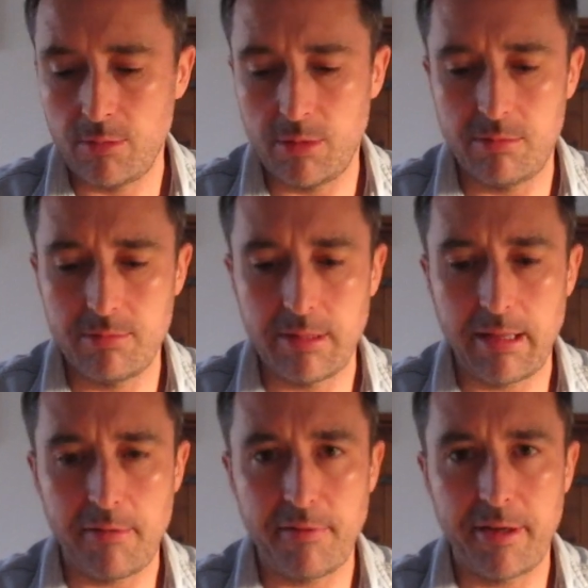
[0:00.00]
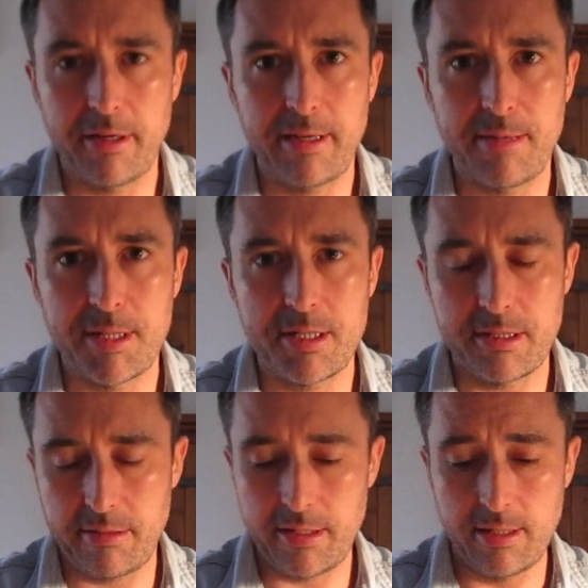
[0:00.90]
We'll clarify and get a
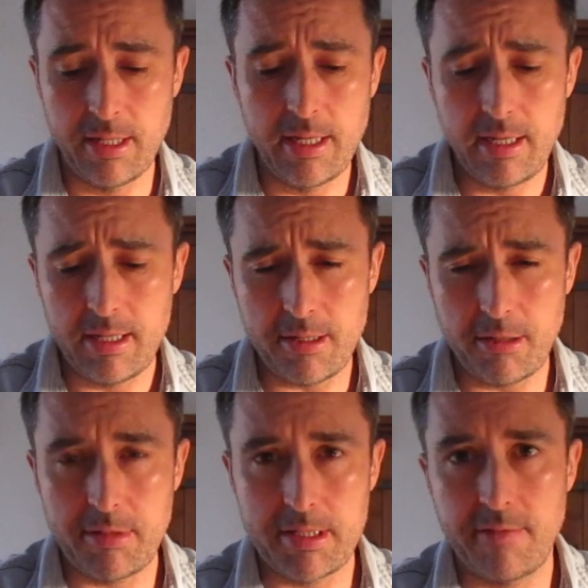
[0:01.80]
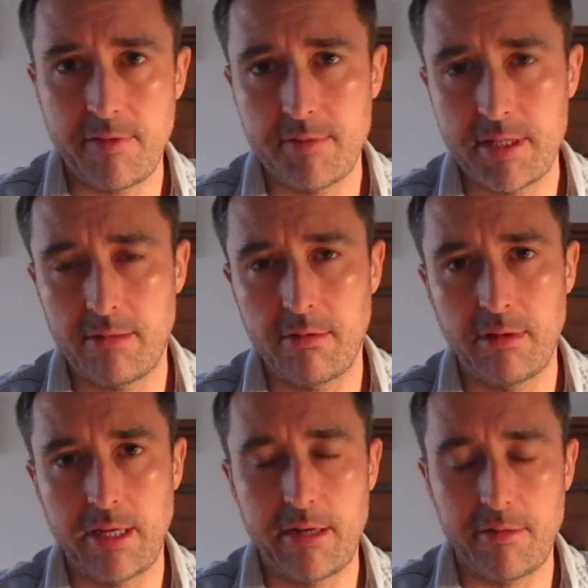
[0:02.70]
message out there. It's not going to resonate for every single
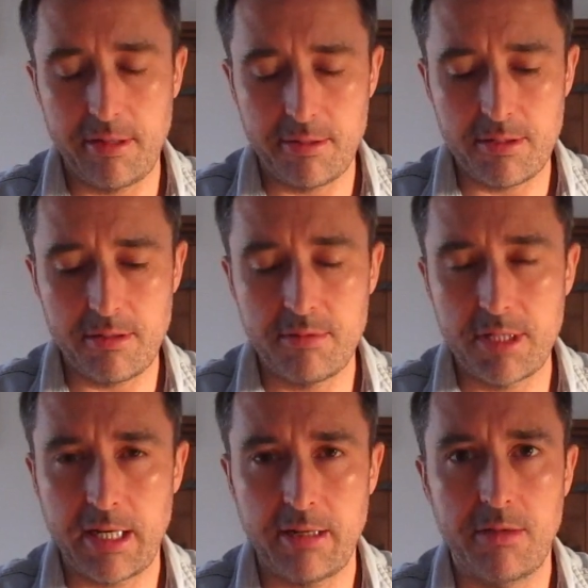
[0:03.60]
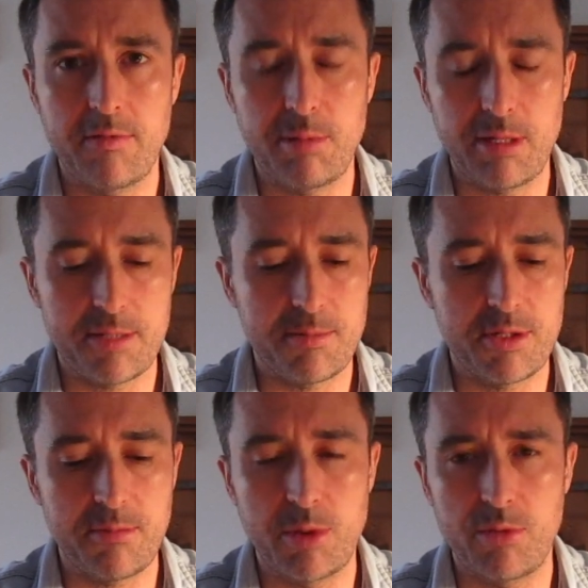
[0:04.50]
Arian, so do check out your other
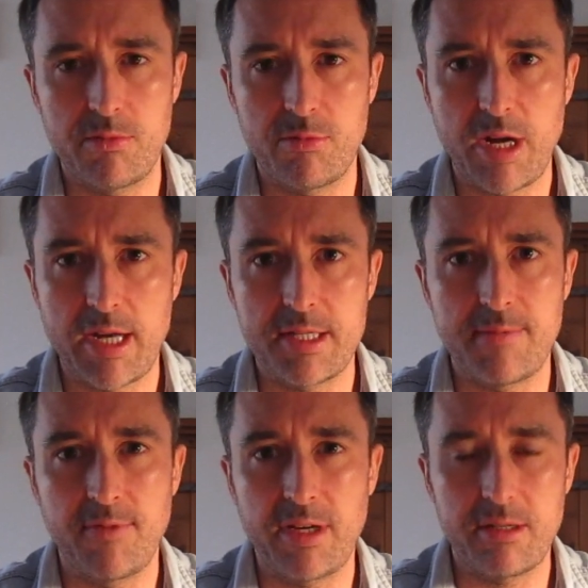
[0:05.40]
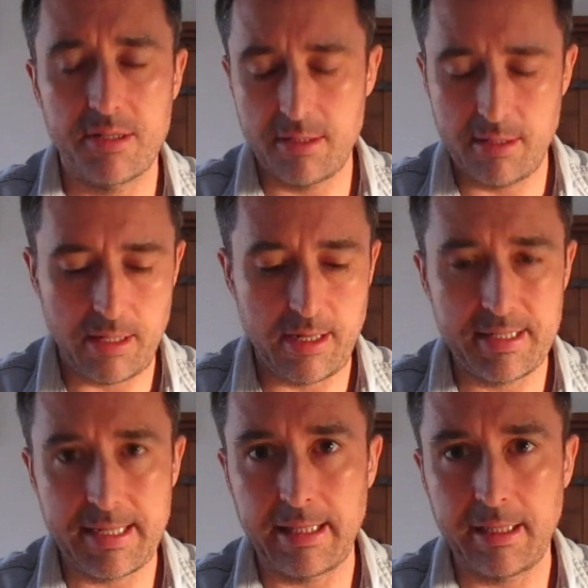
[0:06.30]
placements, your Moon, Rising, Venus, any
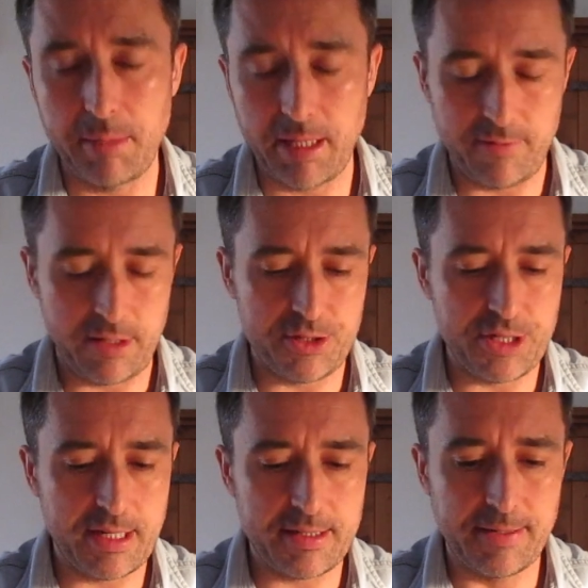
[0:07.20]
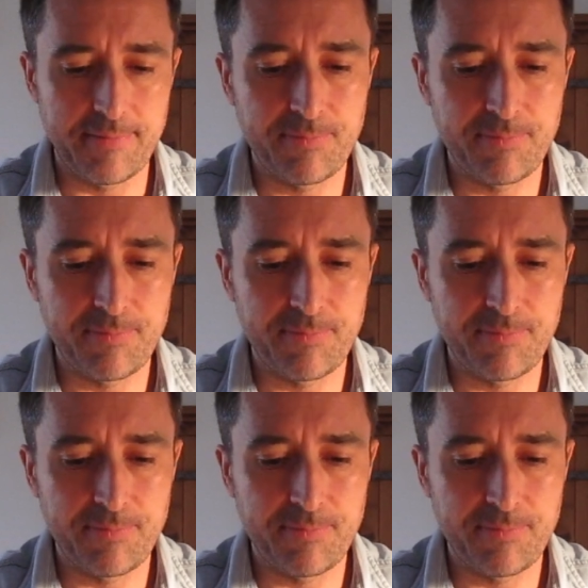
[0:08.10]
stellium you have in your chart.